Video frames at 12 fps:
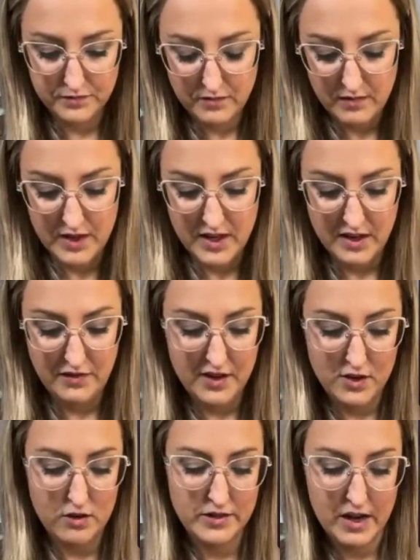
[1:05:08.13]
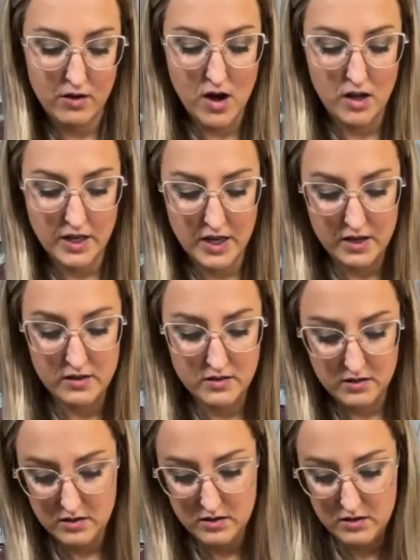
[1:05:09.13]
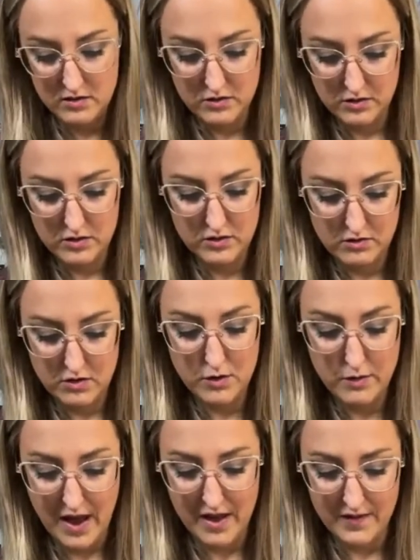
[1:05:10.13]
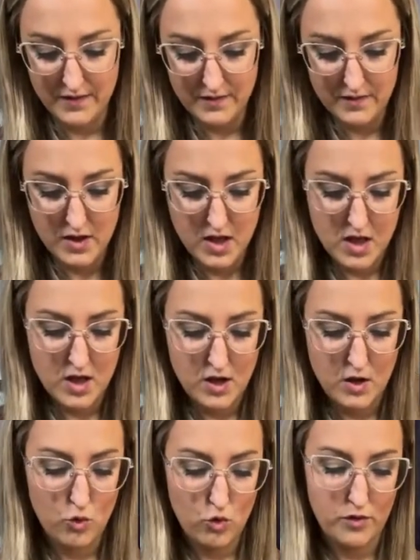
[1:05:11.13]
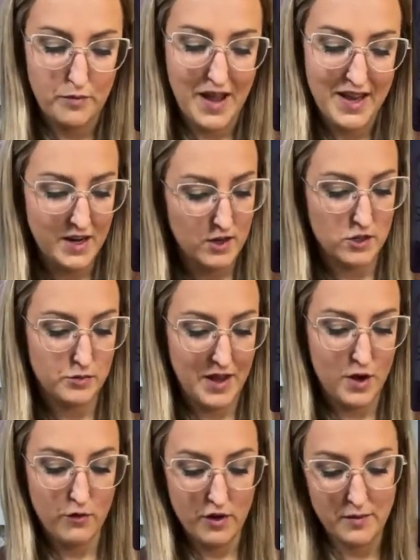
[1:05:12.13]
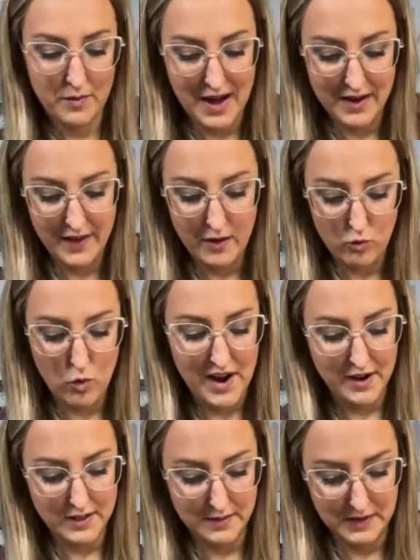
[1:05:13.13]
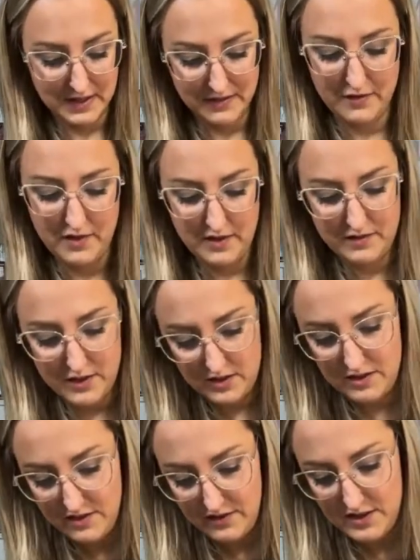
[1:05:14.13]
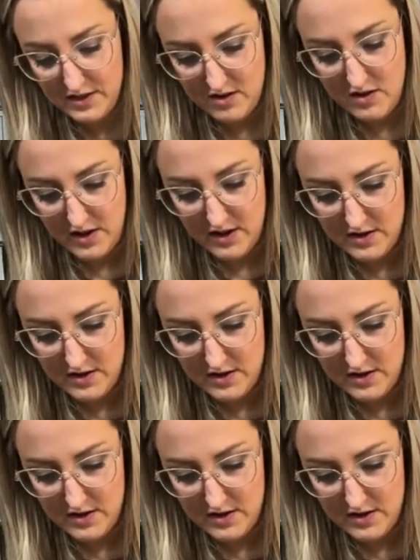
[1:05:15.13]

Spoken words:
And then if it turns out ugly, throw it away. Or paint it, just paint over it and paint it like white or something. If it's not.